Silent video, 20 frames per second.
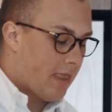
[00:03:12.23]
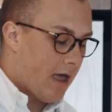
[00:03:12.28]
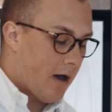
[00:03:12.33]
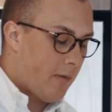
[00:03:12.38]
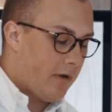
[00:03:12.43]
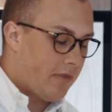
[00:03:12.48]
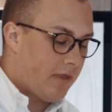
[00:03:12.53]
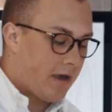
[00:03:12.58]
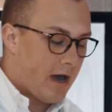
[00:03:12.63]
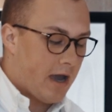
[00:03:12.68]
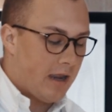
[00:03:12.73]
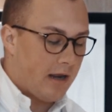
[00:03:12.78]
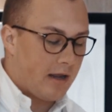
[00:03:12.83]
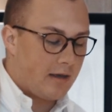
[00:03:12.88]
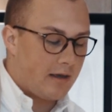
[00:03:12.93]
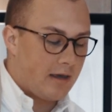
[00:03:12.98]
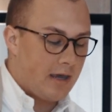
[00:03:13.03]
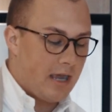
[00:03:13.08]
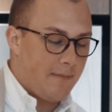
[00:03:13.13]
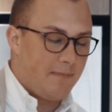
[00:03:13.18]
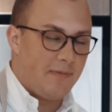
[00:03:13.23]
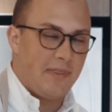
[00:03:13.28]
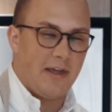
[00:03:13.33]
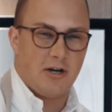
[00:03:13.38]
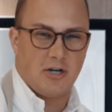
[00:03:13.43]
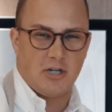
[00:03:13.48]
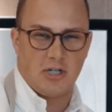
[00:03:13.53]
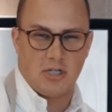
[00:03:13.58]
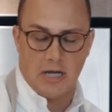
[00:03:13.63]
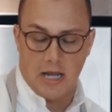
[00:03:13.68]
That way they kind of keep
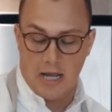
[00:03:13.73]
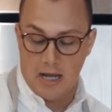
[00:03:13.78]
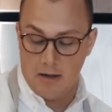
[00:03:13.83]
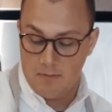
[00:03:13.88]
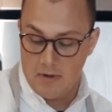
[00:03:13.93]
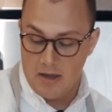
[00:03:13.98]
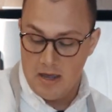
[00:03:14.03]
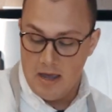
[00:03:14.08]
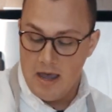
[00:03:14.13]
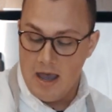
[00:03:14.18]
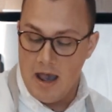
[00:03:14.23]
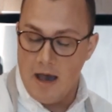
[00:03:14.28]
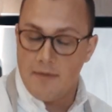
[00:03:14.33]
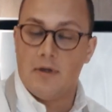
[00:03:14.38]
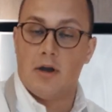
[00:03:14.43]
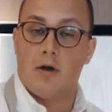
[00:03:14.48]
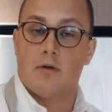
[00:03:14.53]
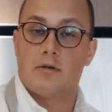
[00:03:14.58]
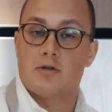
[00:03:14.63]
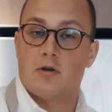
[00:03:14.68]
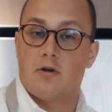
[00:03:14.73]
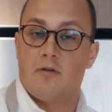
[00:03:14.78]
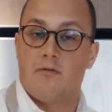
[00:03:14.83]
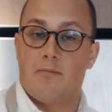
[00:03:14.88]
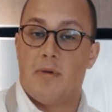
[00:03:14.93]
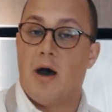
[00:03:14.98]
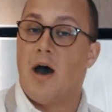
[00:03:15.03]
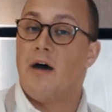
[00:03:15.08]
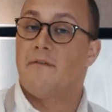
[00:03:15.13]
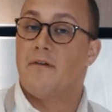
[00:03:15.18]
their shape and they don't sort
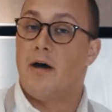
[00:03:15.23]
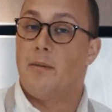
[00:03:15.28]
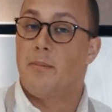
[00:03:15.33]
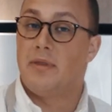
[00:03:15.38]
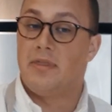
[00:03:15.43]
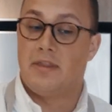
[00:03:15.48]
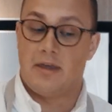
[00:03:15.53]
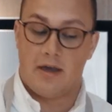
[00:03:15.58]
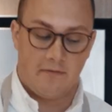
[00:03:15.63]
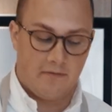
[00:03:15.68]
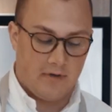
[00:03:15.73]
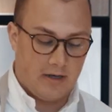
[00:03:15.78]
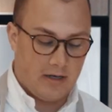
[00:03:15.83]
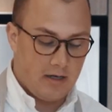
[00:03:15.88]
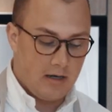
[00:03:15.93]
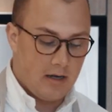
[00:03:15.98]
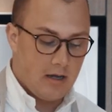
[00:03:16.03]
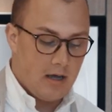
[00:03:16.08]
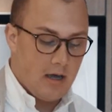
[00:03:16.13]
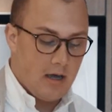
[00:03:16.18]
of puff up in the oven,